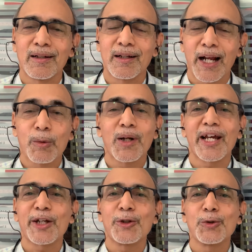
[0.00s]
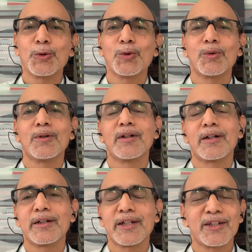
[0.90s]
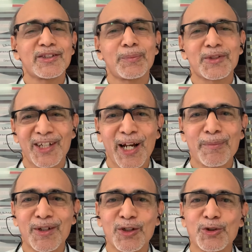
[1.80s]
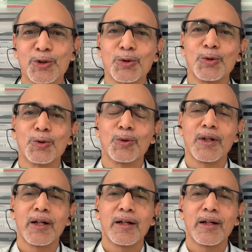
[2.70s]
And I would like you, dear subscribers, to